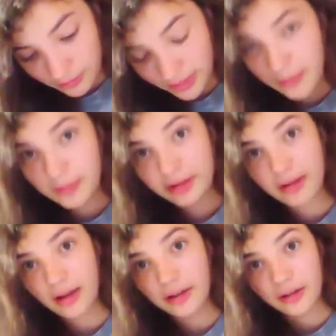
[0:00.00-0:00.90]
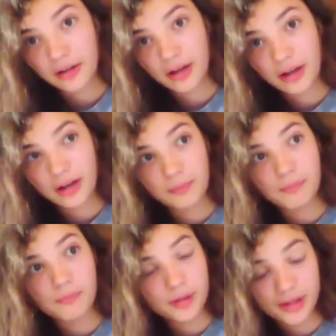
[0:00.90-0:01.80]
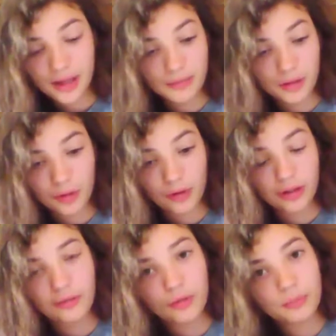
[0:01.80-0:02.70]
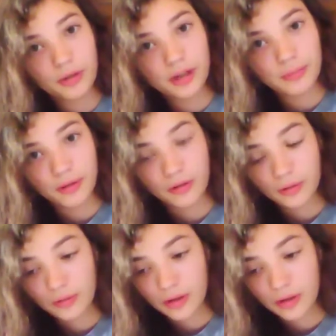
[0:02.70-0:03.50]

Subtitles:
Dam and sire, same thing, we only have one breeding pair,